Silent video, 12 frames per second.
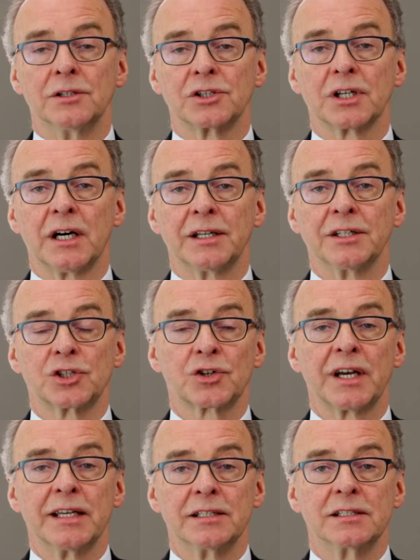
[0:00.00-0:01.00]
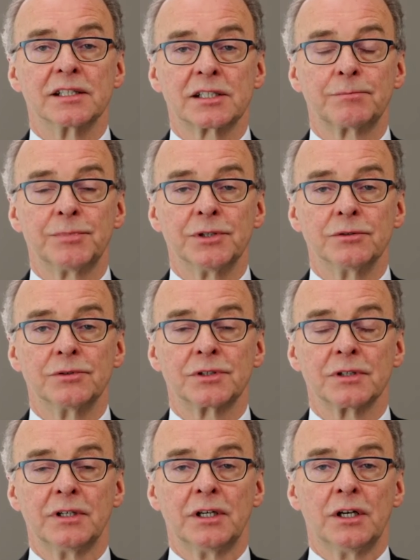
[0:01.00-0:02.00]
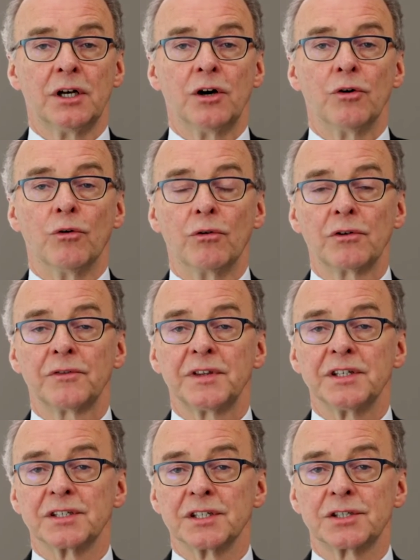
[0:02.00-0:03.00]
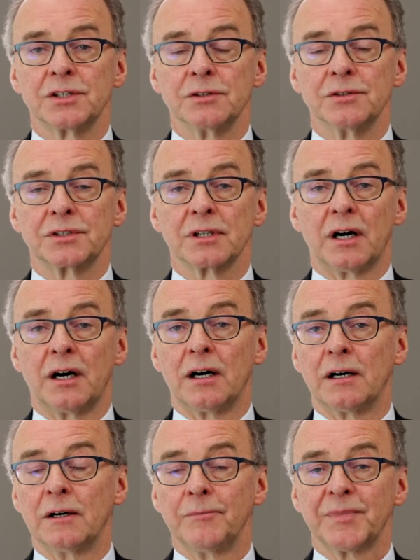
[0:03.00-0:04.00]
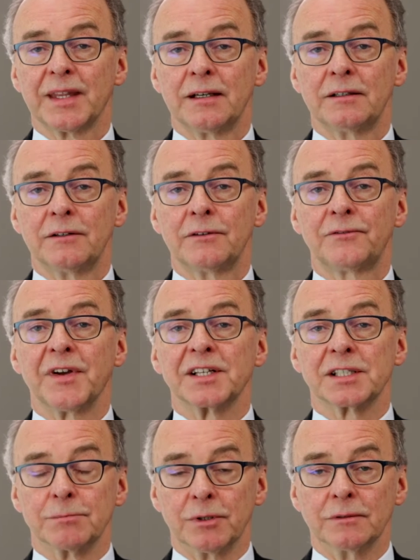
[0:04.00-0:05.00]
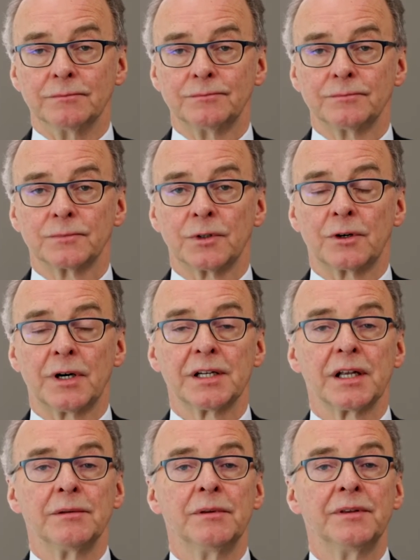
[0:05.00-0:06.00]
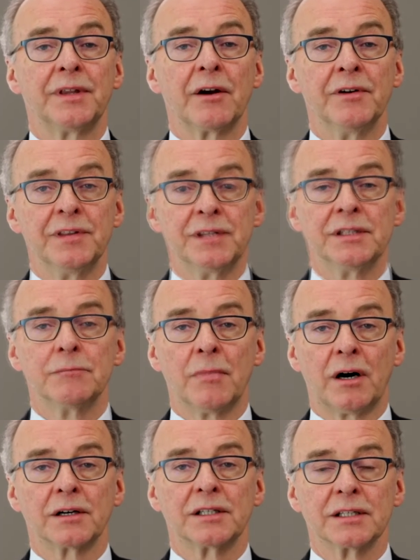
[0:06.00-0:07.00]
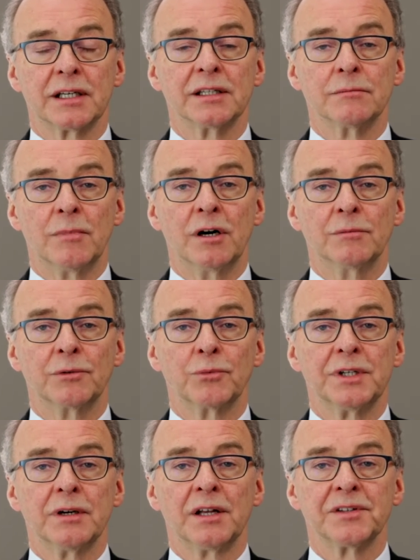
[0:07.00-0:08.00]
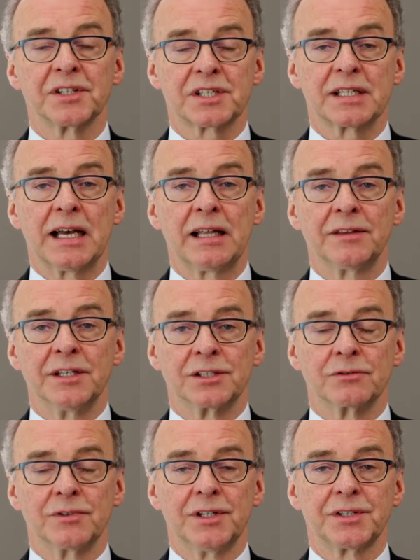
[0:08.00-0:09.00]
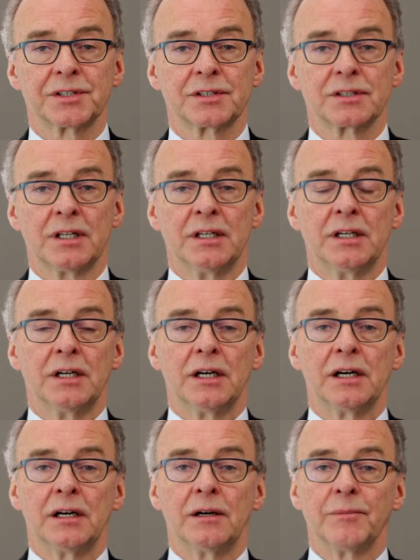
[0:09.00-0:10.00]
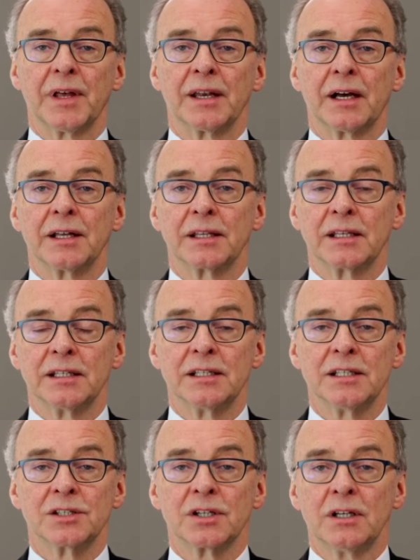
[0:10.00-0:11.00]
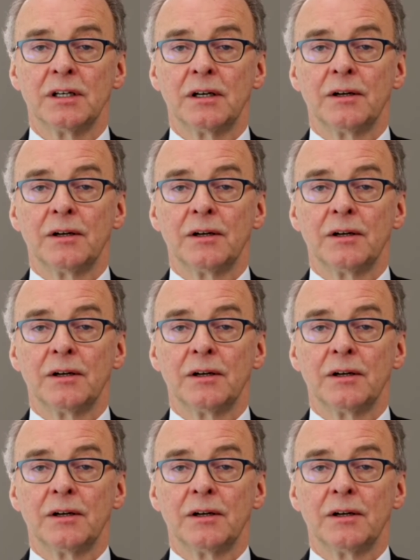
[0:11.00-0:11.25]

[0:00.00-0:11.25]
and China trade dispute. All of these issues are fixable, all right, and they're in the market at the moment. We understand these risks, and I think it is